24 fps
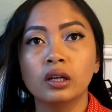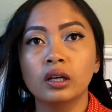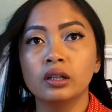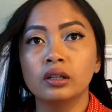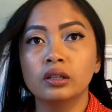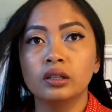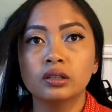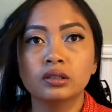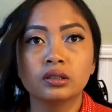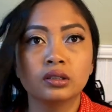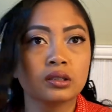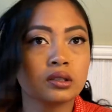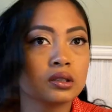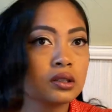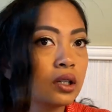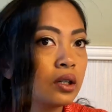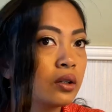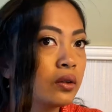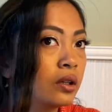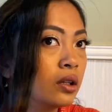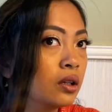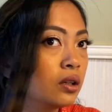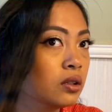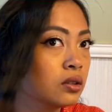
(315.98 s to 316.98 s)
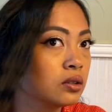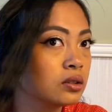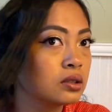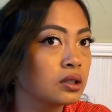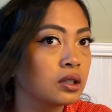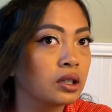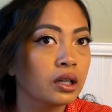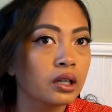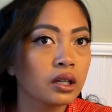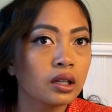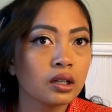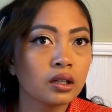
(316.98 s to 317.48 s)
and this is how it looks
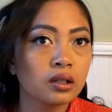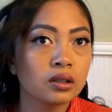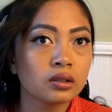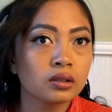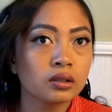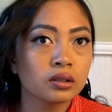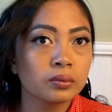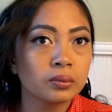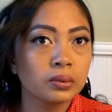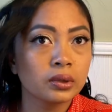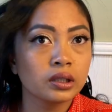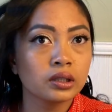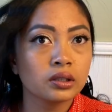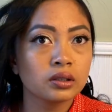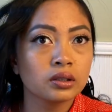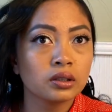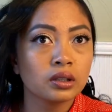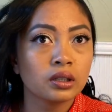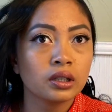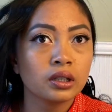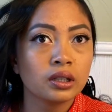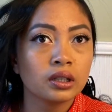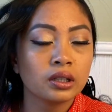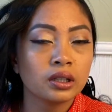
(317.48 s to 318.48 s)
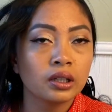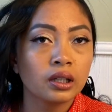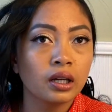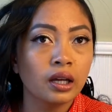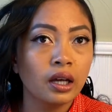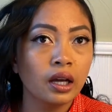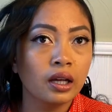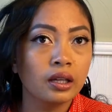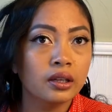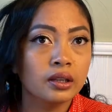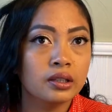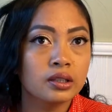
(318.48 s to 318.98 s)
like.
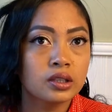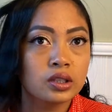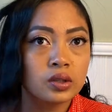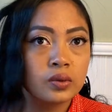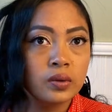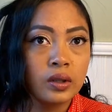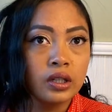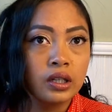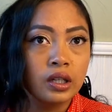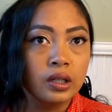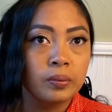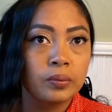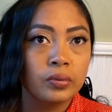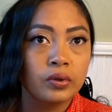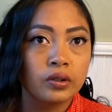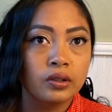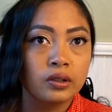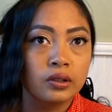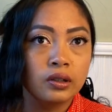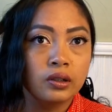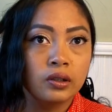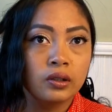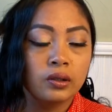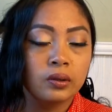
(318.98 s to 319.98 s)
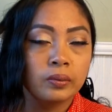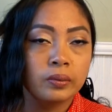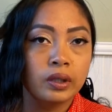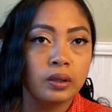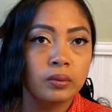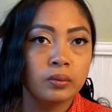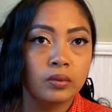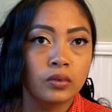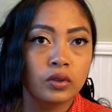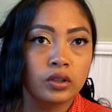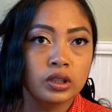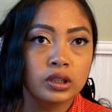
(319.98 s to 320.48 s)
And this one I put a little bit
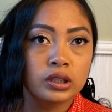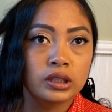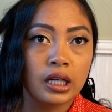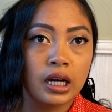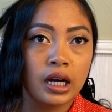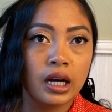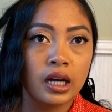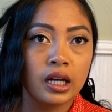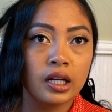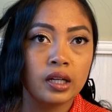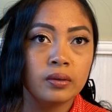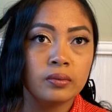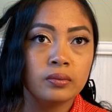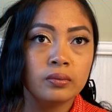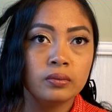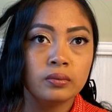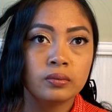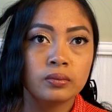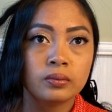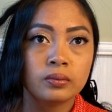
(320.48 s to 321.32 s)
more time.